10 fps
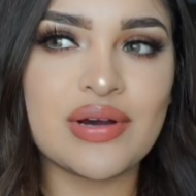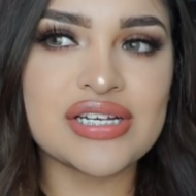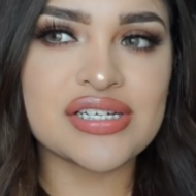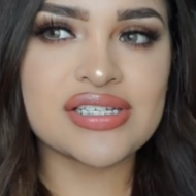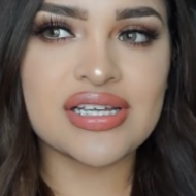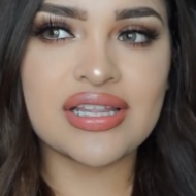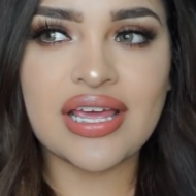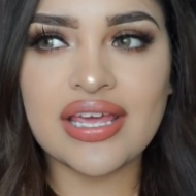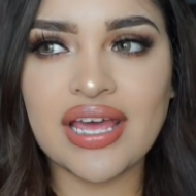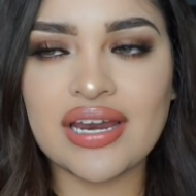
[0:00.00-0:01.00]
questions and
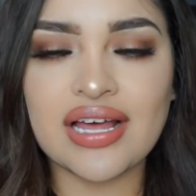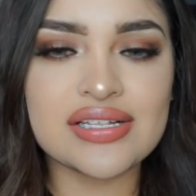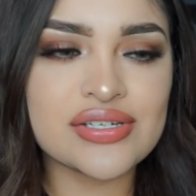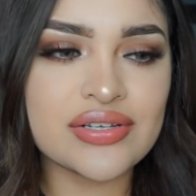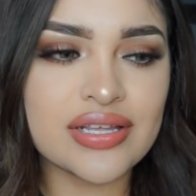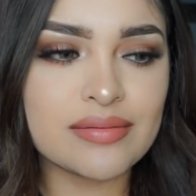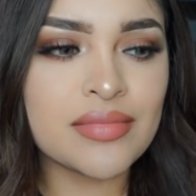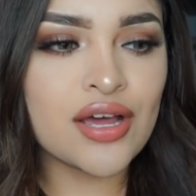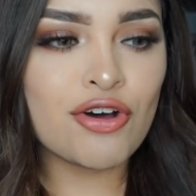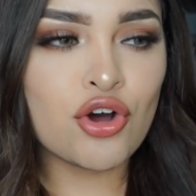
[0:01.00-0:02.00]
they can't answer them,
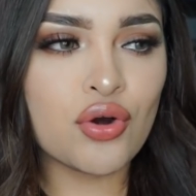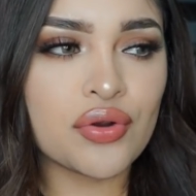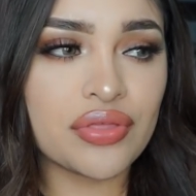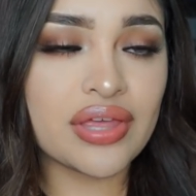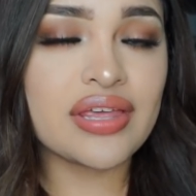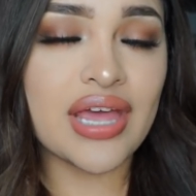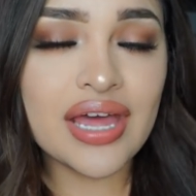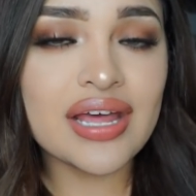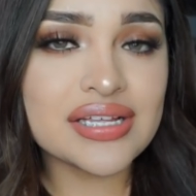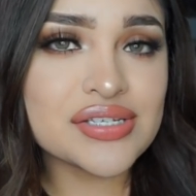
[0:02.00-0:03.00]
or they
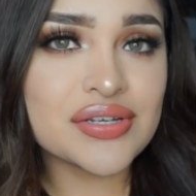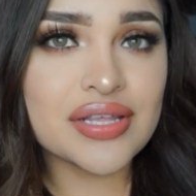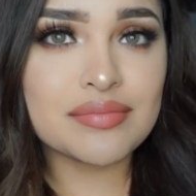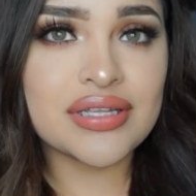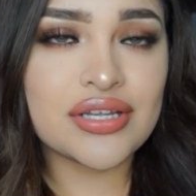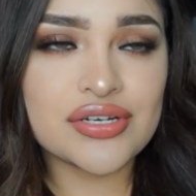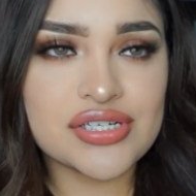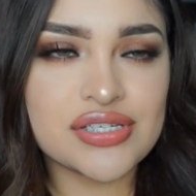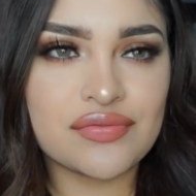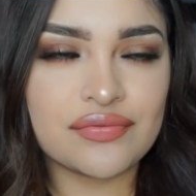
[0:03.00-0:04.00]
can answer them and they're
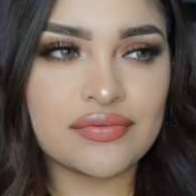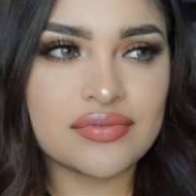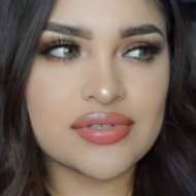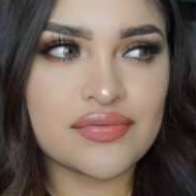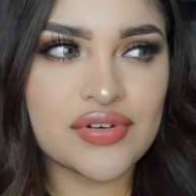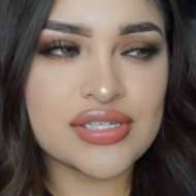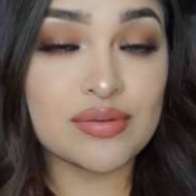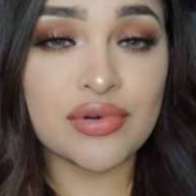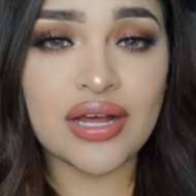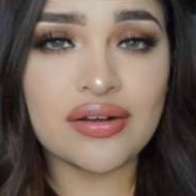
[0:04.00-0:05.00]
just for
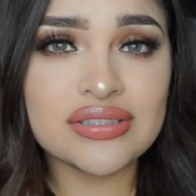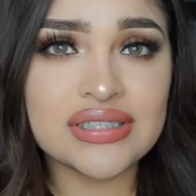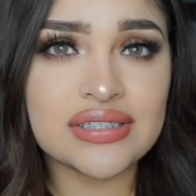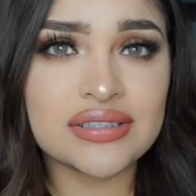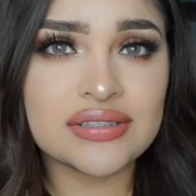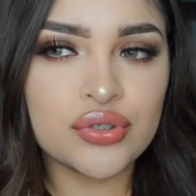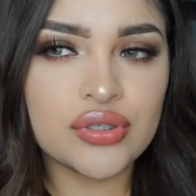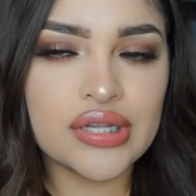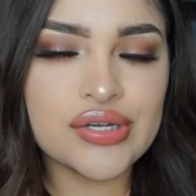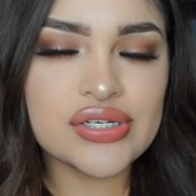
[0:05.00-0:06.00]
someone else, then
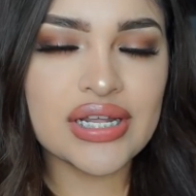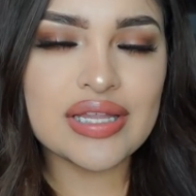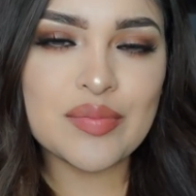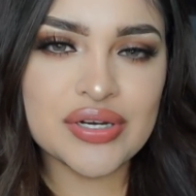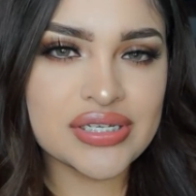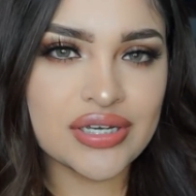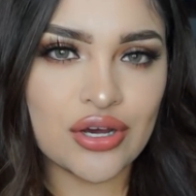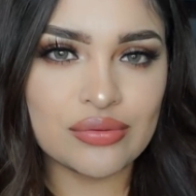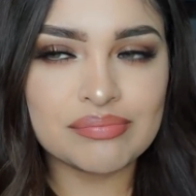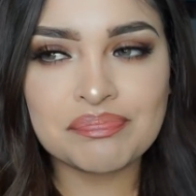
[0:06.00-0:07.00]
you should let that person
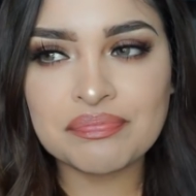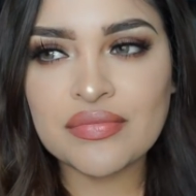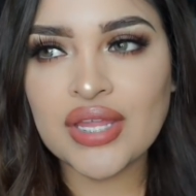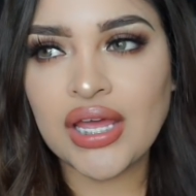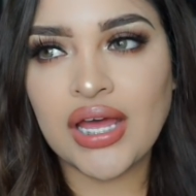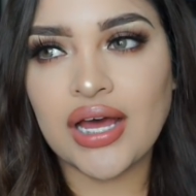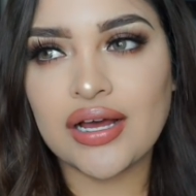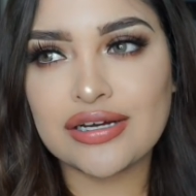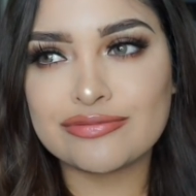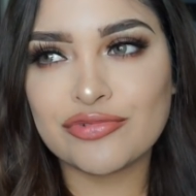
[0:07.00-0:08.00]
go.
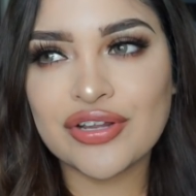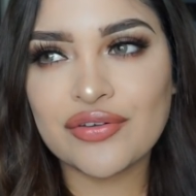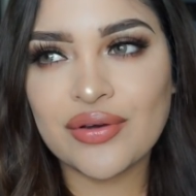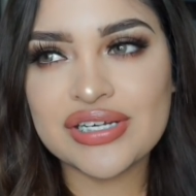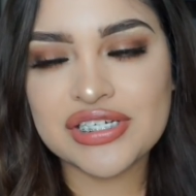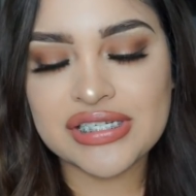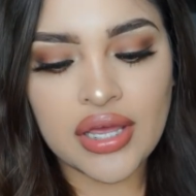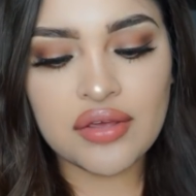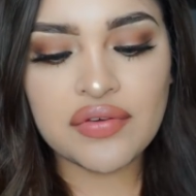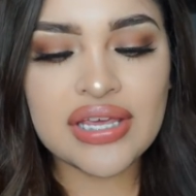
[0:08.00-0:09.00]
One of the questions,
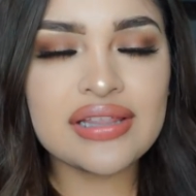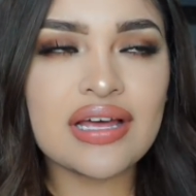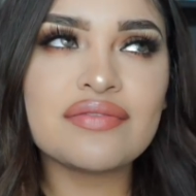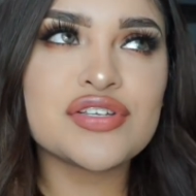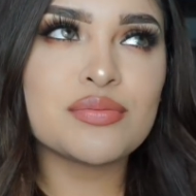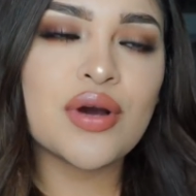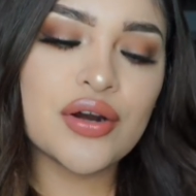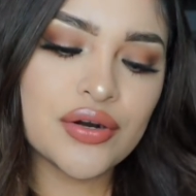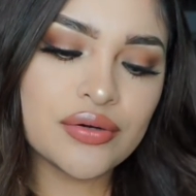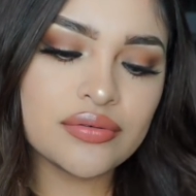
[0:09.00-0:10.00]
if he left
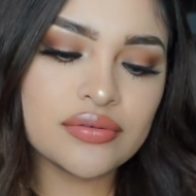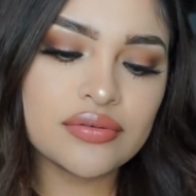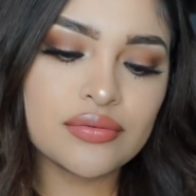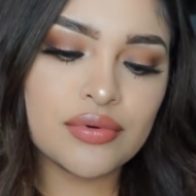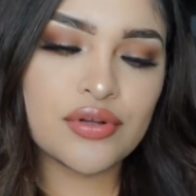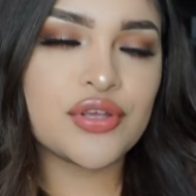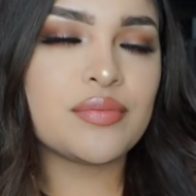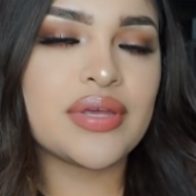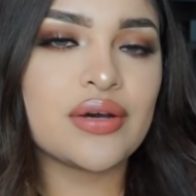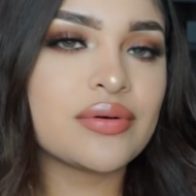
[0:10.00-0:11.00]
tomorrow, will you
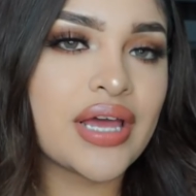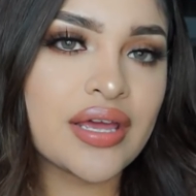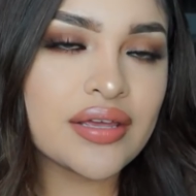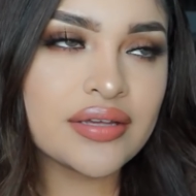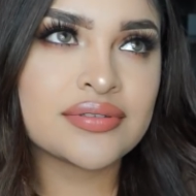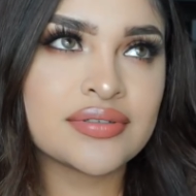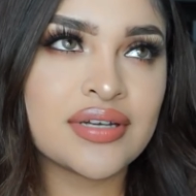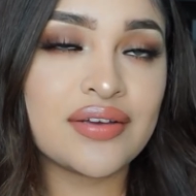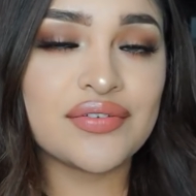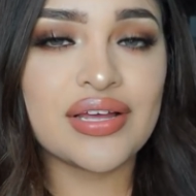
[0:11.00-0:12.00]
be okay?
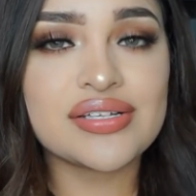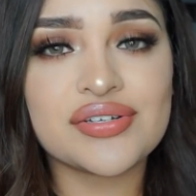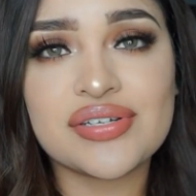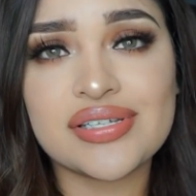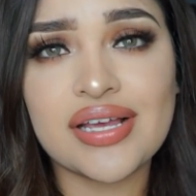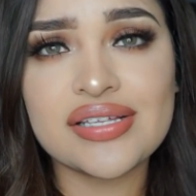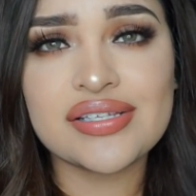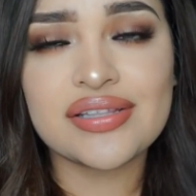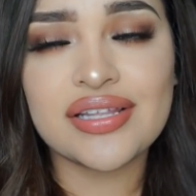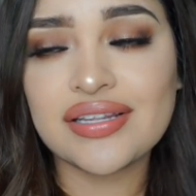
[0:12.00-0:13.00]
If your answer is yes,
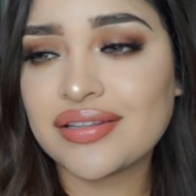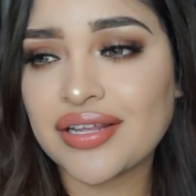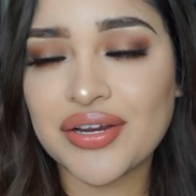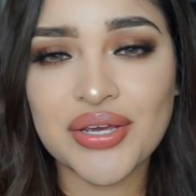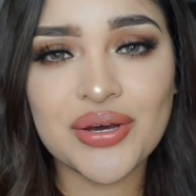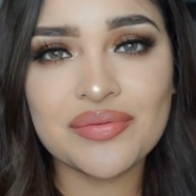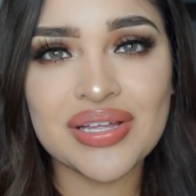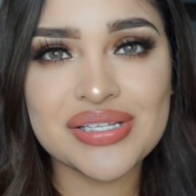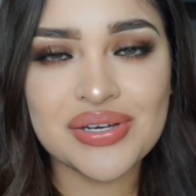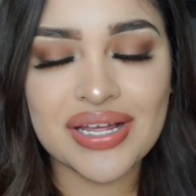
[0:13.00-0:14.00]
then there you go,
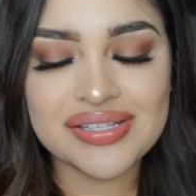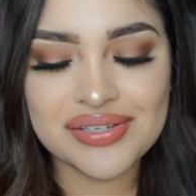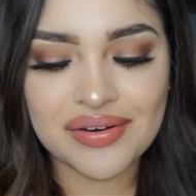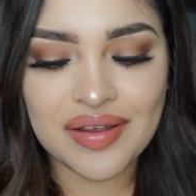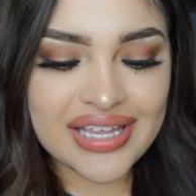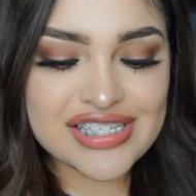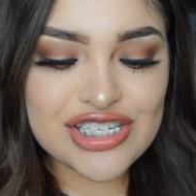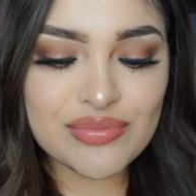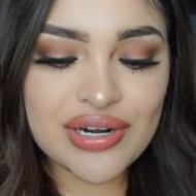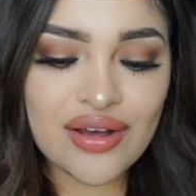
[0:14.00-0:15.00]
that's your answer. Can
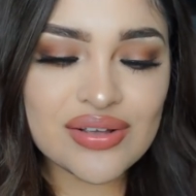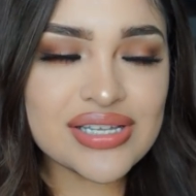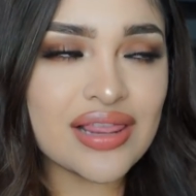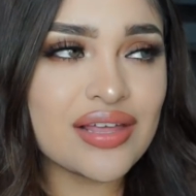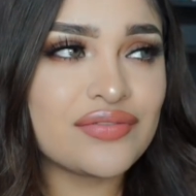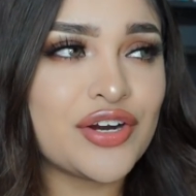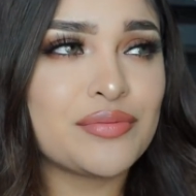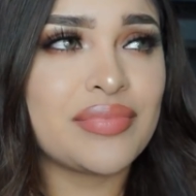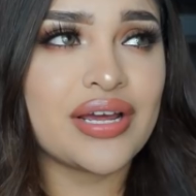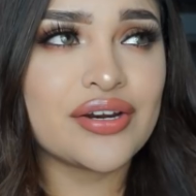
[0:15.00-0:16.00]
someone else love her
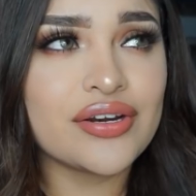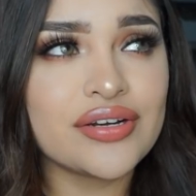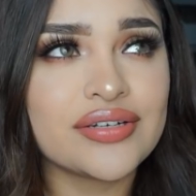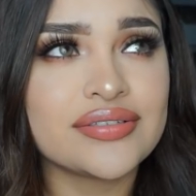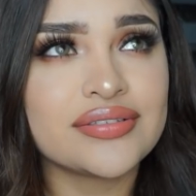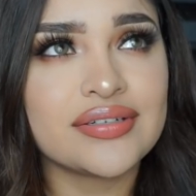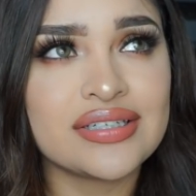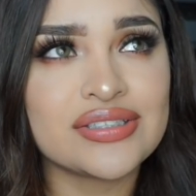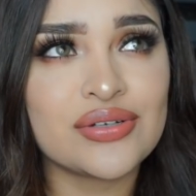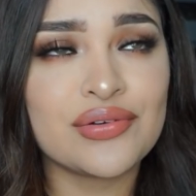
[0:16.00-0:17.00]
better?
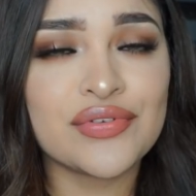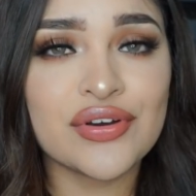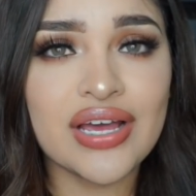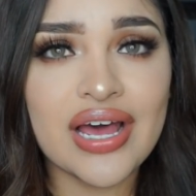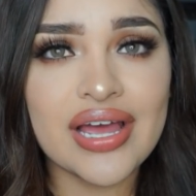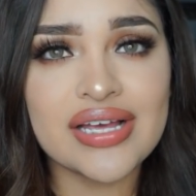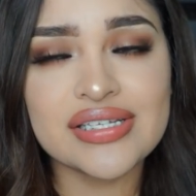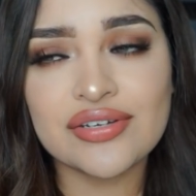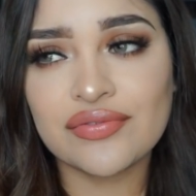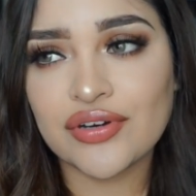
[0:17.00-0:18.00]
So if you're a guy
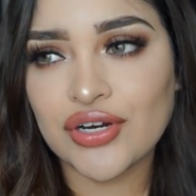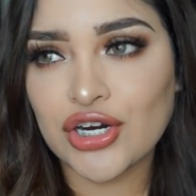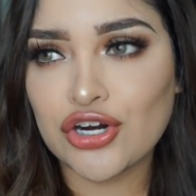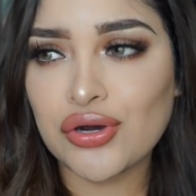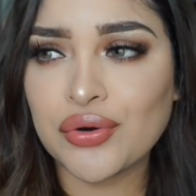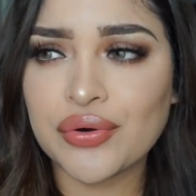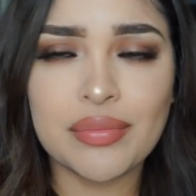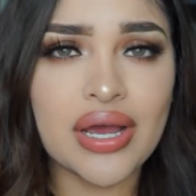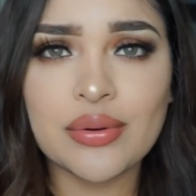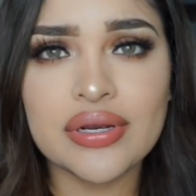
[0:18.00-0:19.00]
asking for a girl, or
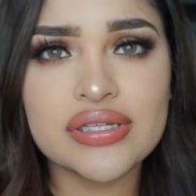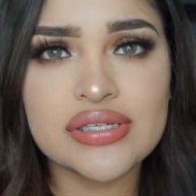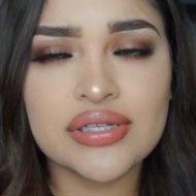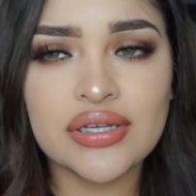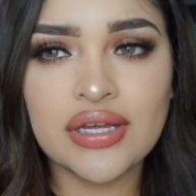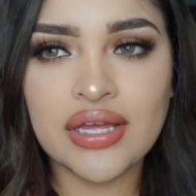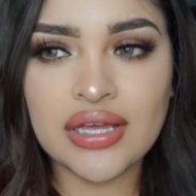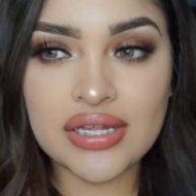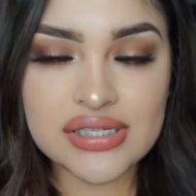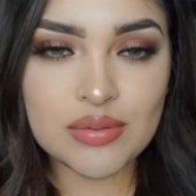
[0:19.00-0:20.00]
backwards,
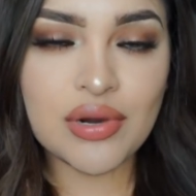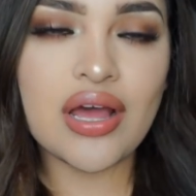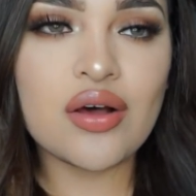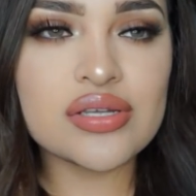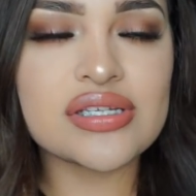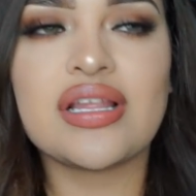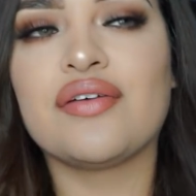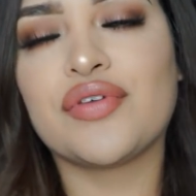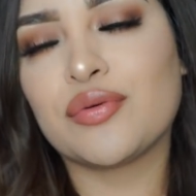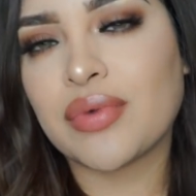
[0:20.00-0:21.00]
can someone else
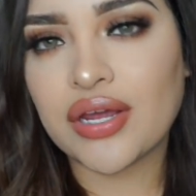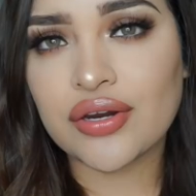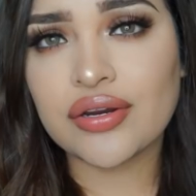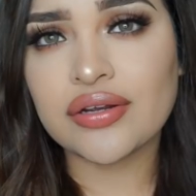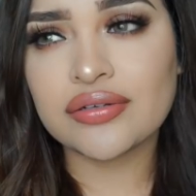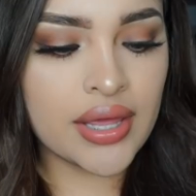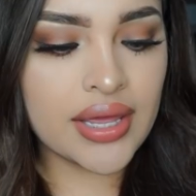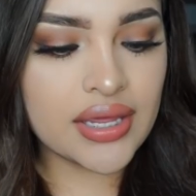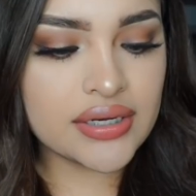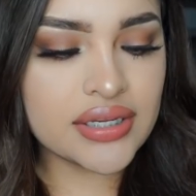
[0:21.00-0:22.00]
love you better?
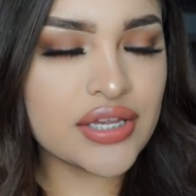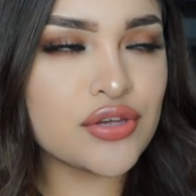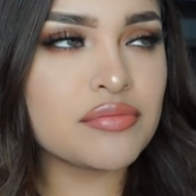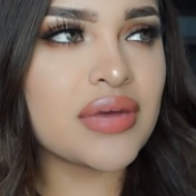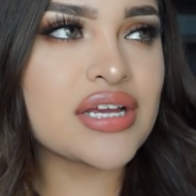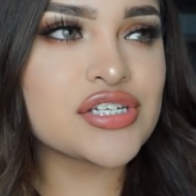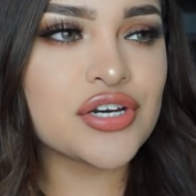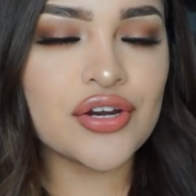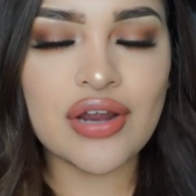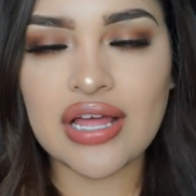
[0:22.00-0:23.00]
And can you imagine
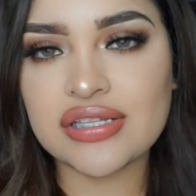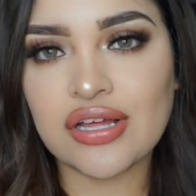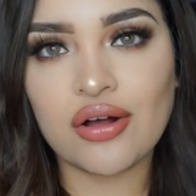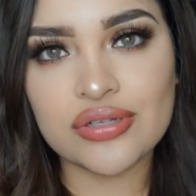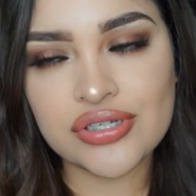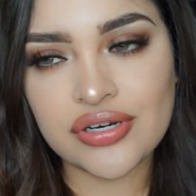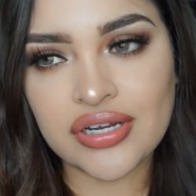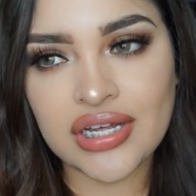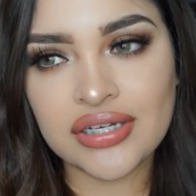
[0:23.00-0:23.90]
her at the altar?